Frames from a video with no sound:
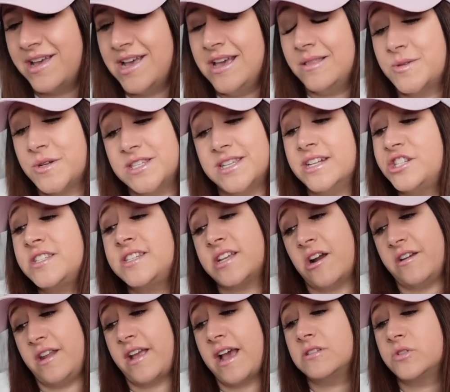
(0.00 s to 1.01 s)
This person said, it's just
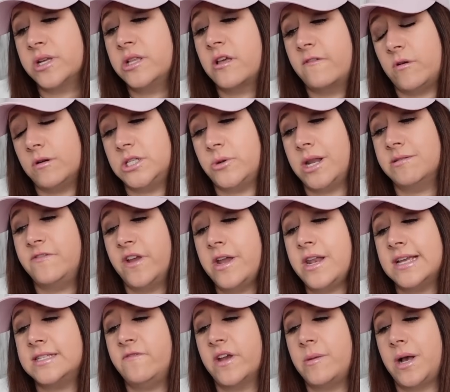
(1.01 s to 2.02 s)
disheartening. I was really looking forward to it. It was very
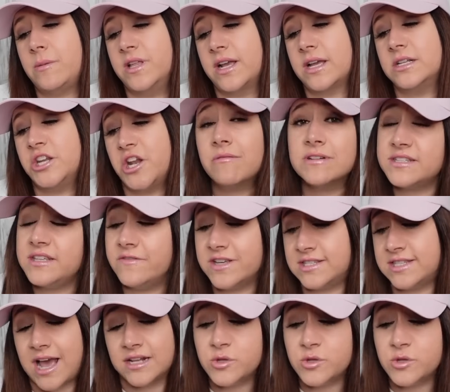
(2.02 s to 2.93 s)
nice and very public. To not receive is sad.